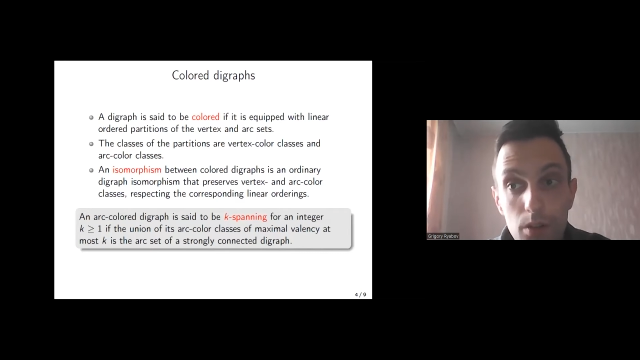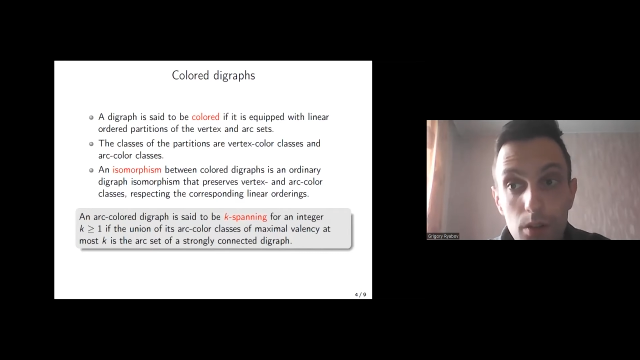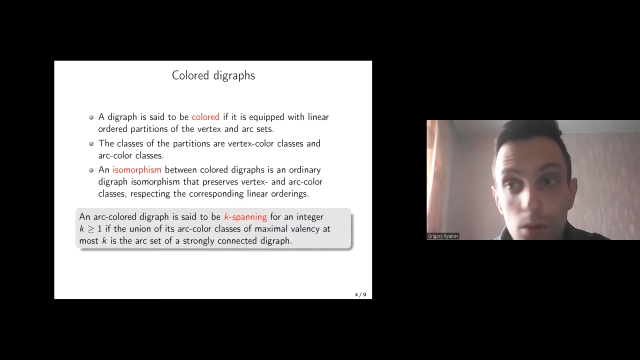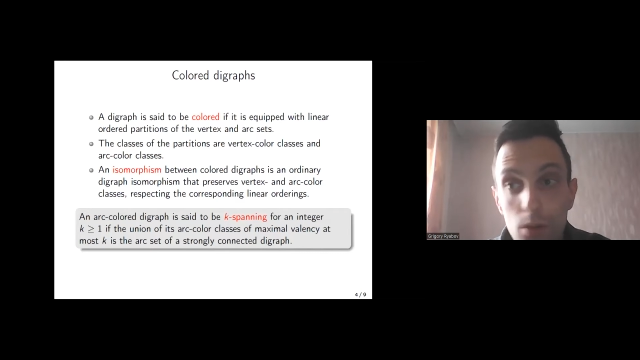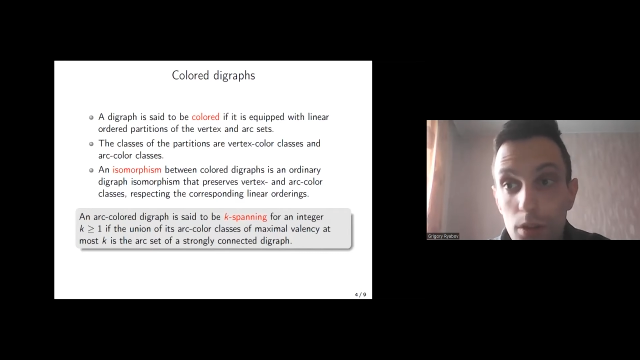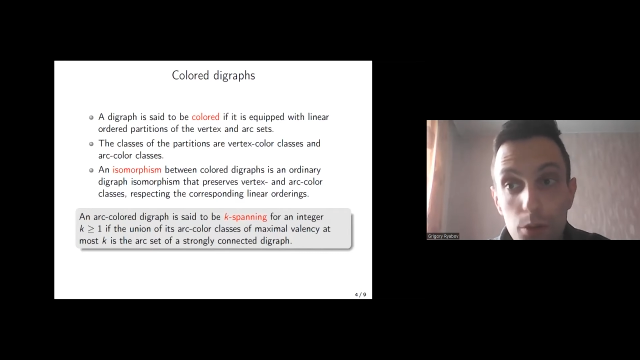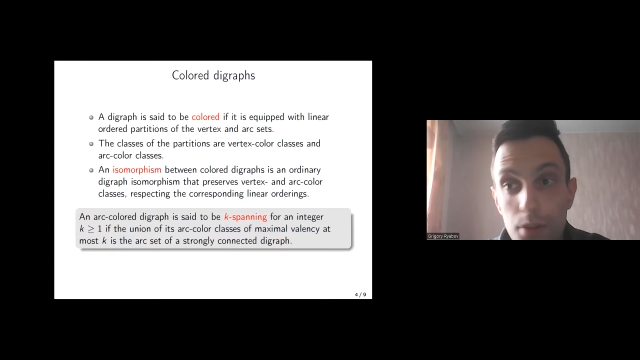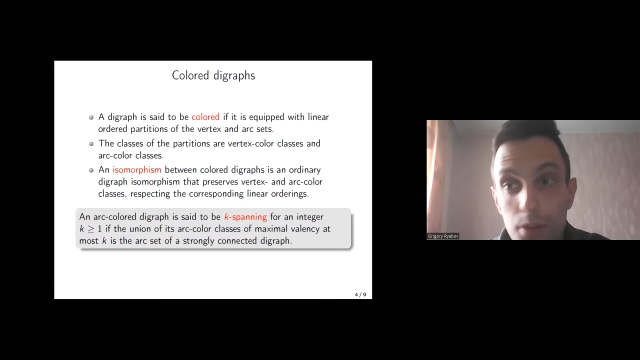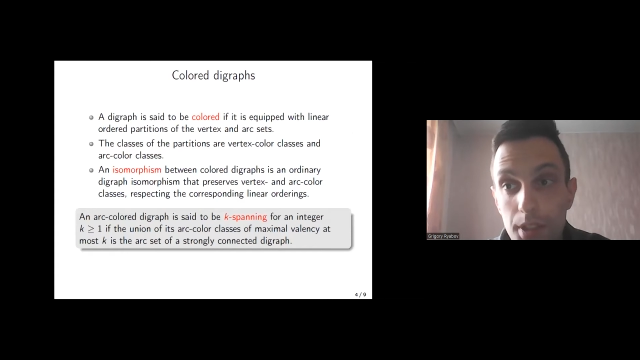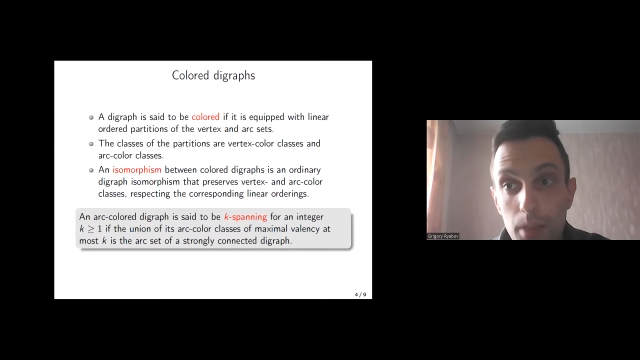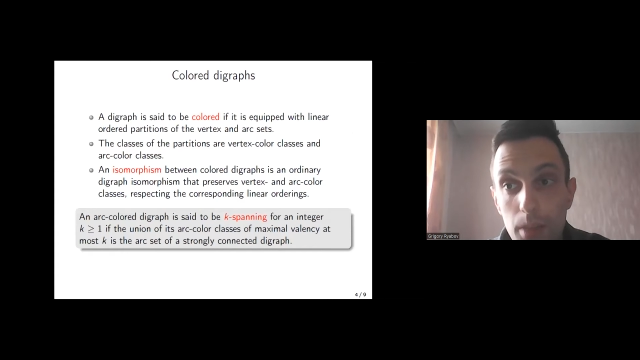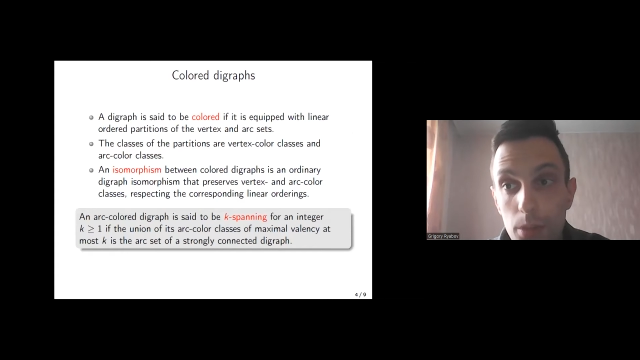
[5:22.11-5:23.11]
only to
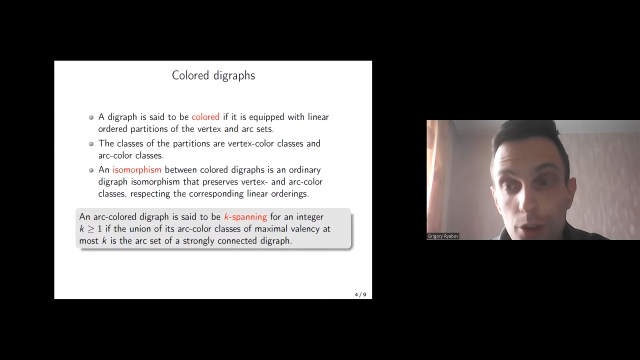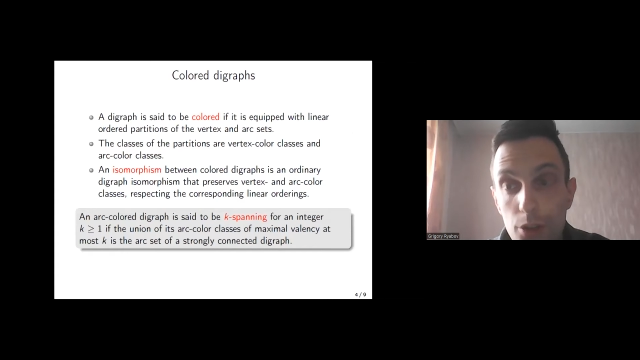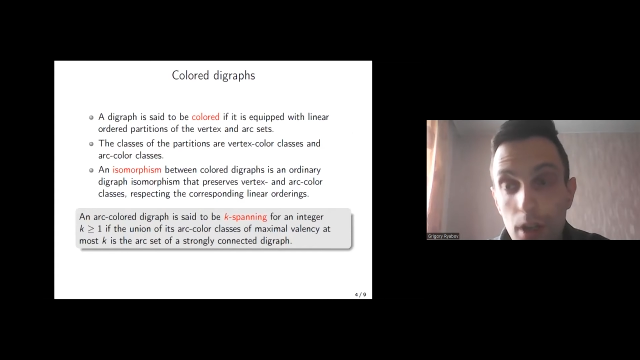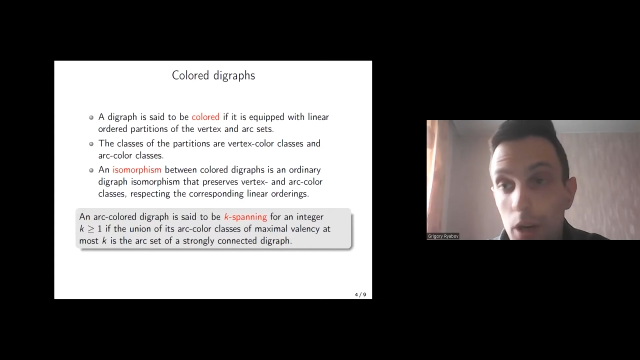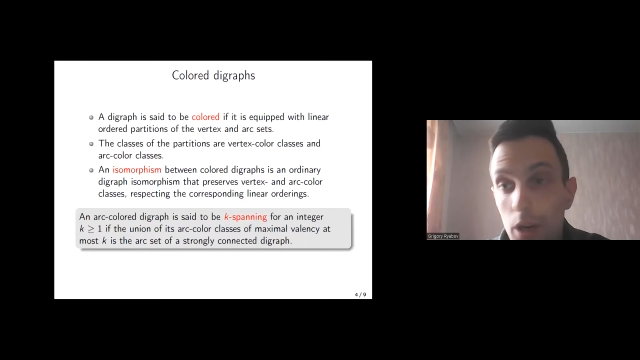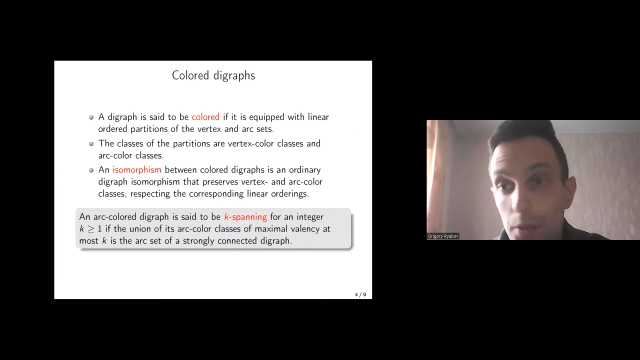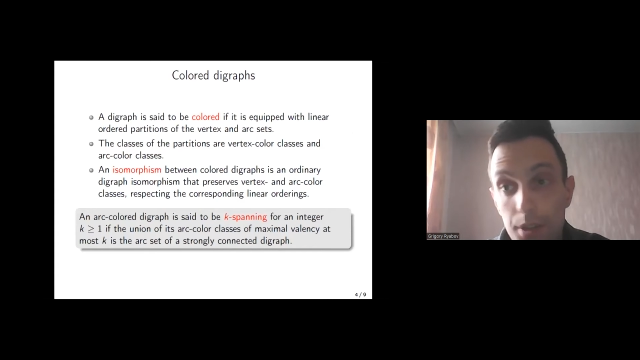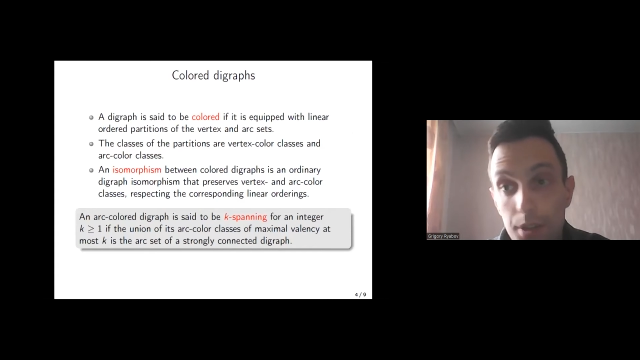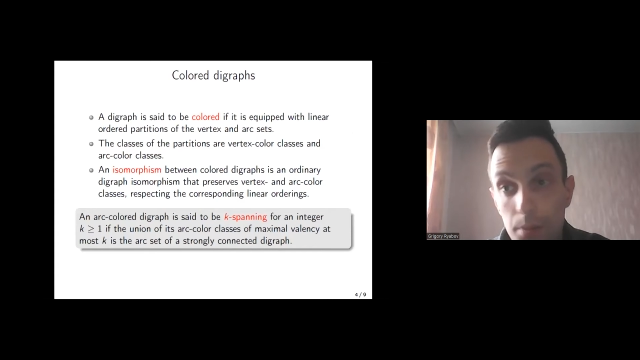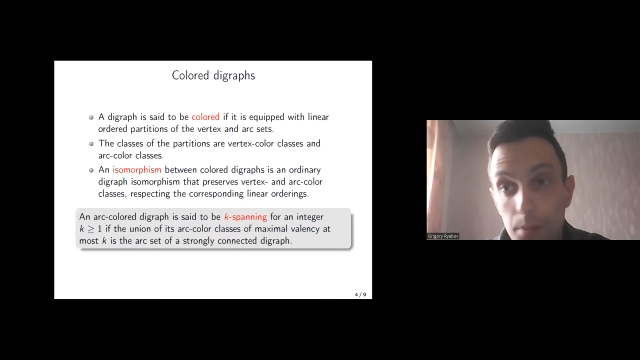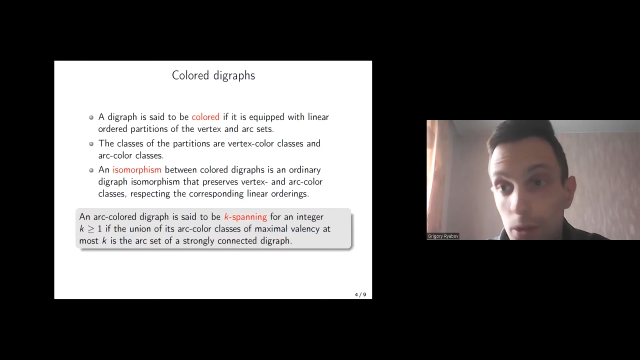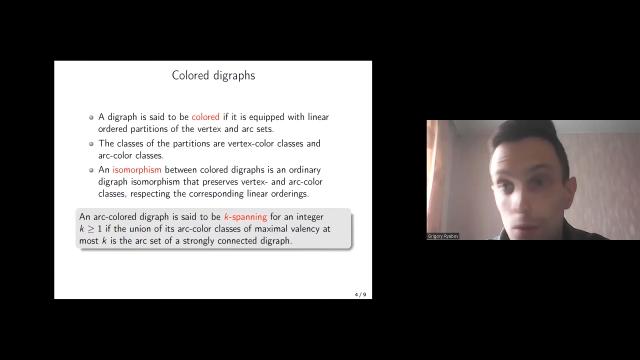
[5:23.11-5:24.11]
establish our
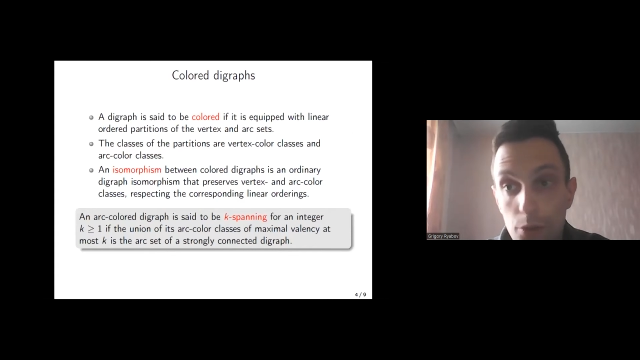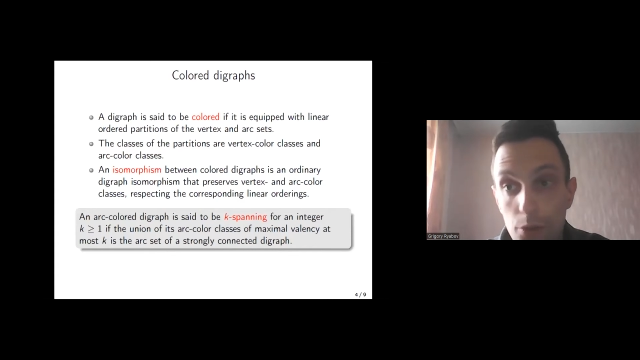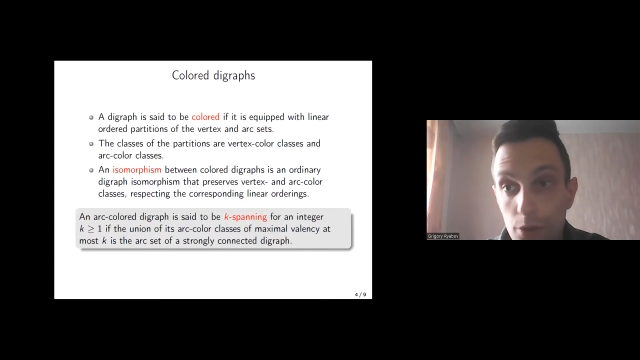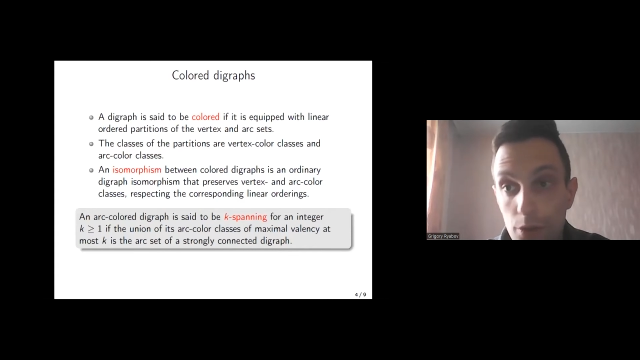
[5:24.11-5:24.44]
terminology